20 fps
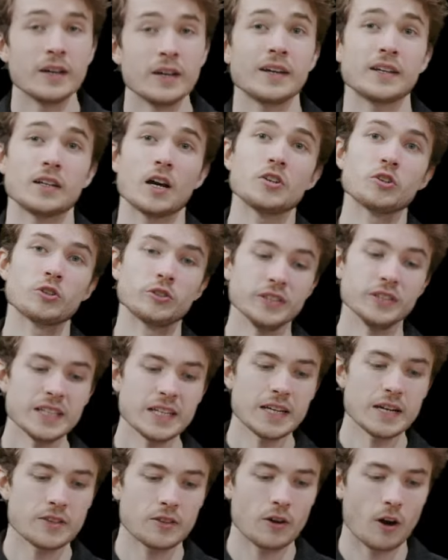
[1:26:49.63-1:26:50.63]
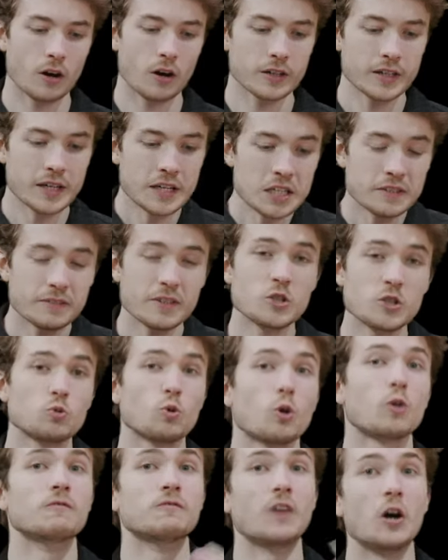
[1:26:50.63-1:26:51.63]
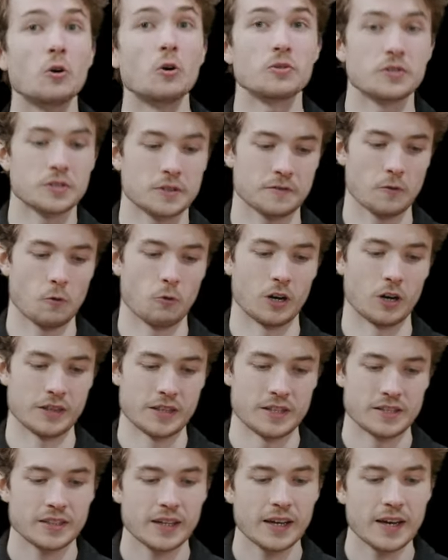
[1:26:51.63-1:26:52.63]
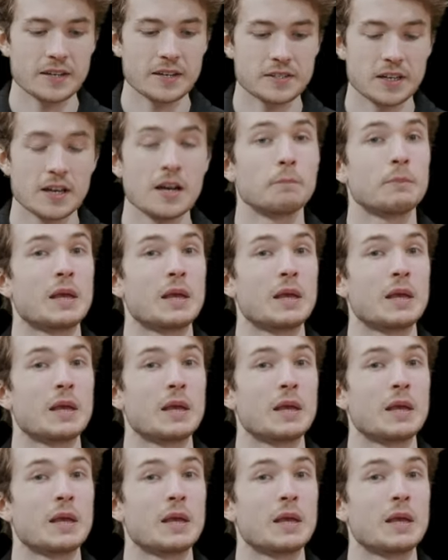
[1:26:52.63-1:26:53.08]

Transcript: and underneath are individual votes for, in this case,